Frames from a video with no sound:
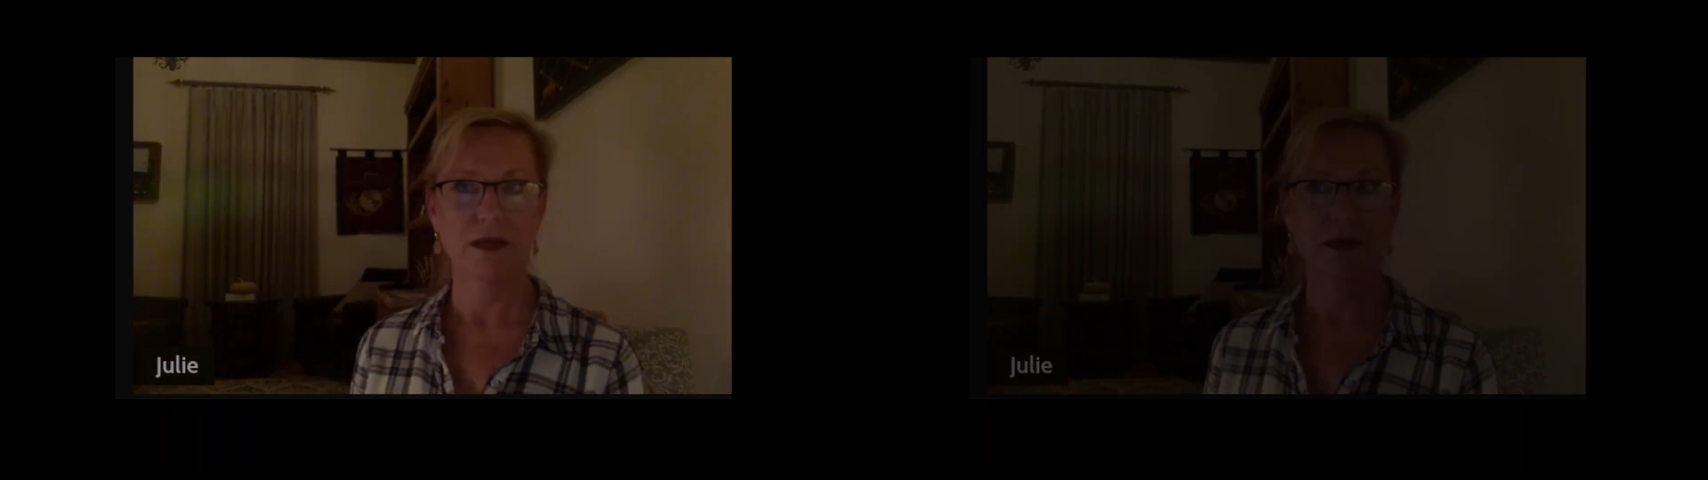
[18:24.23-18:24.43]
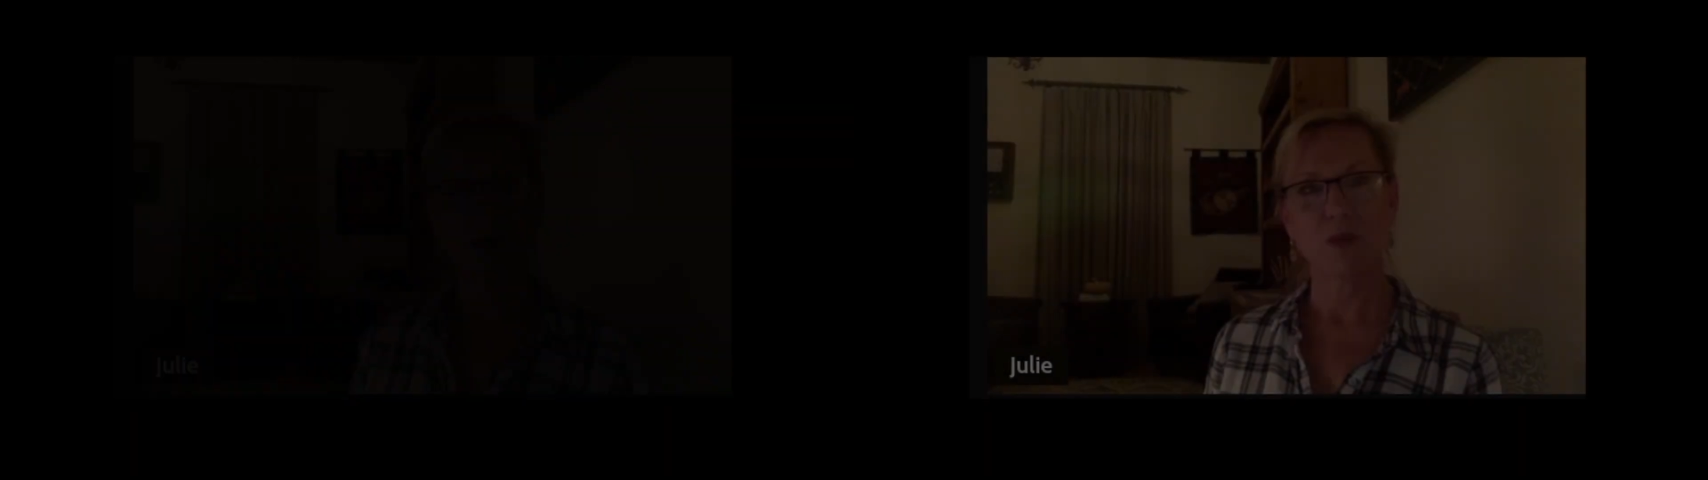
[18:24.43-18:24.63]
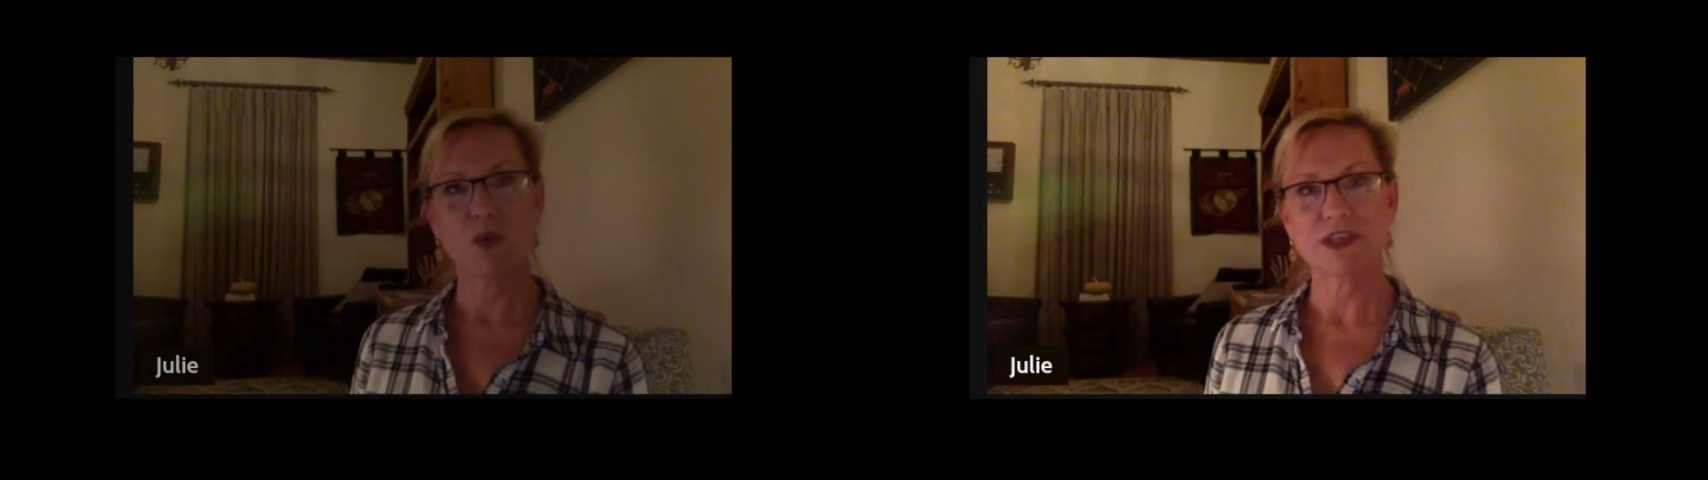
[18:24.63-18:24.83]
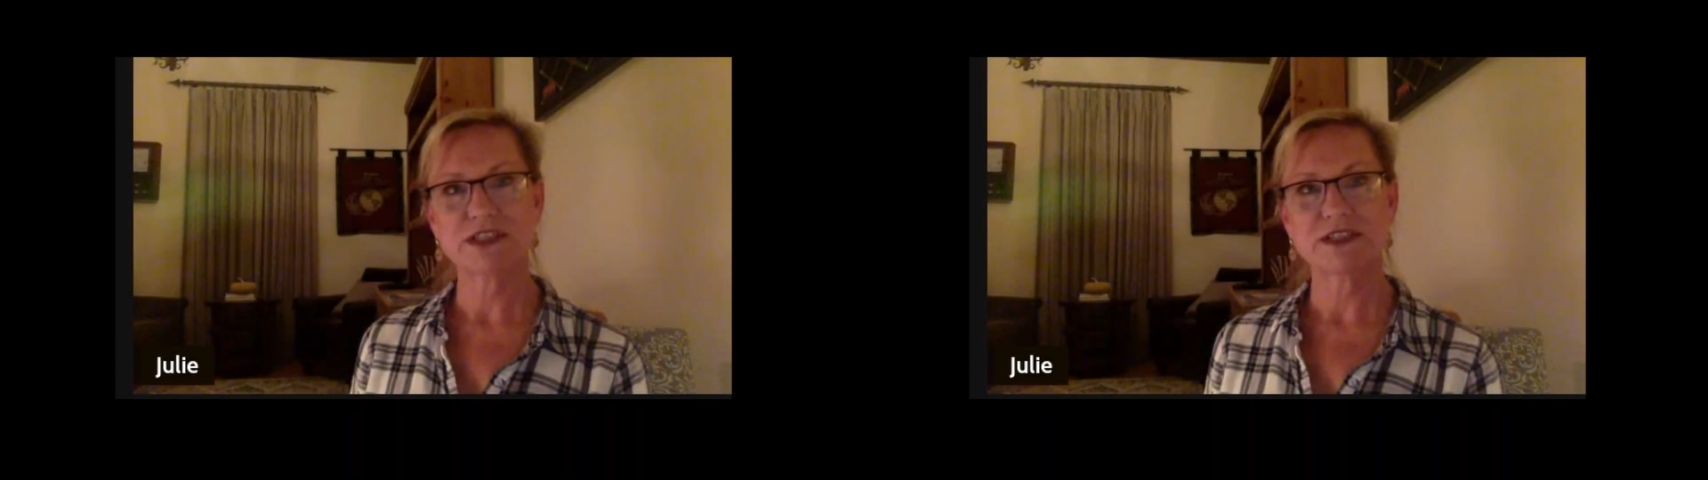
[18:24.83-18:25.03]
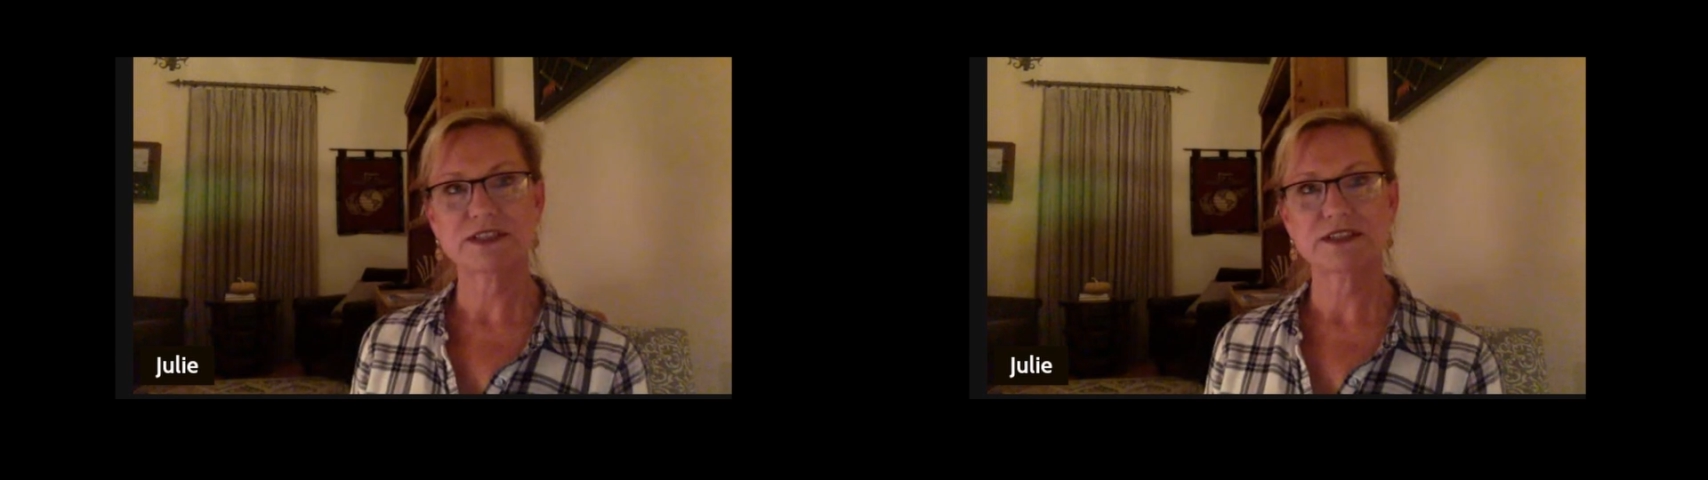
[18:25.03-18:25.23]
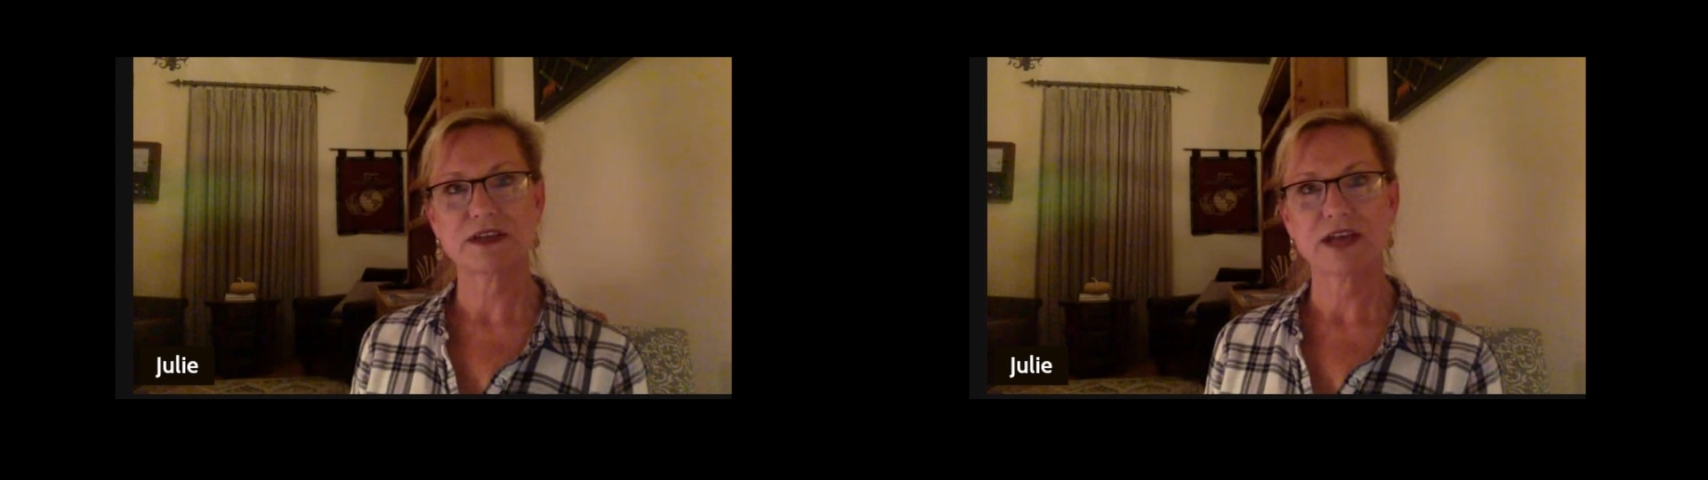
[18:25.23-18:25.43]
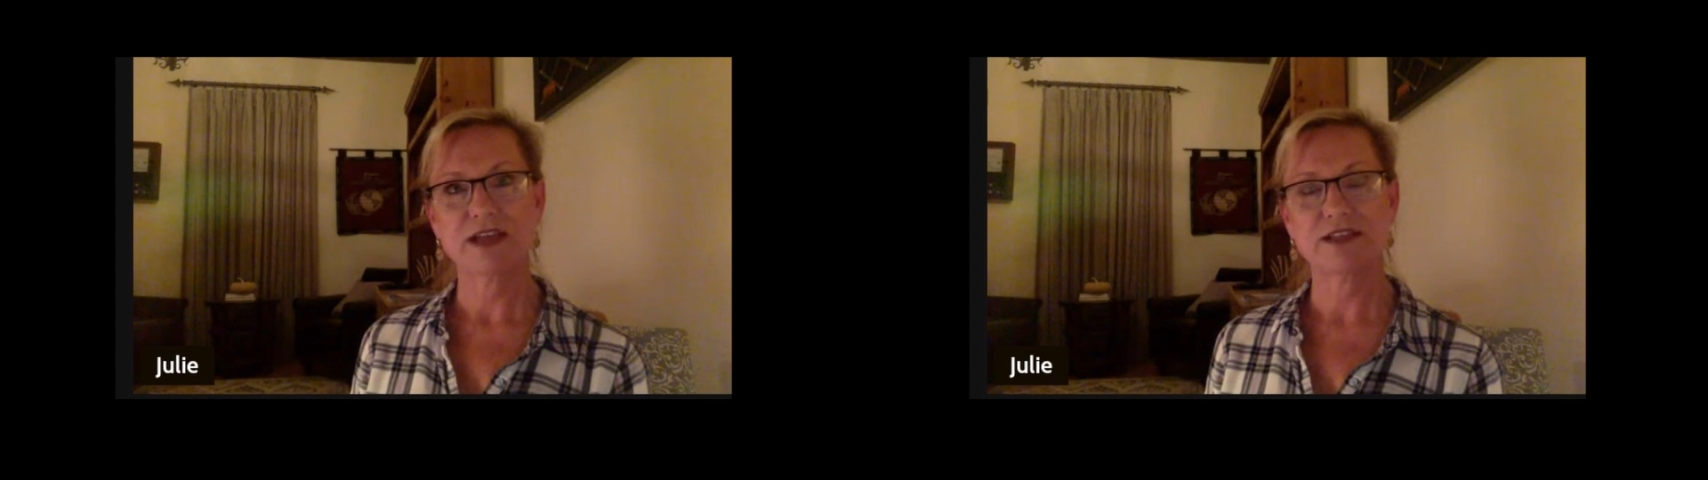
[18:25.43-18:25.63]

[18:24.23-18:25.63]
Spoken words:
But I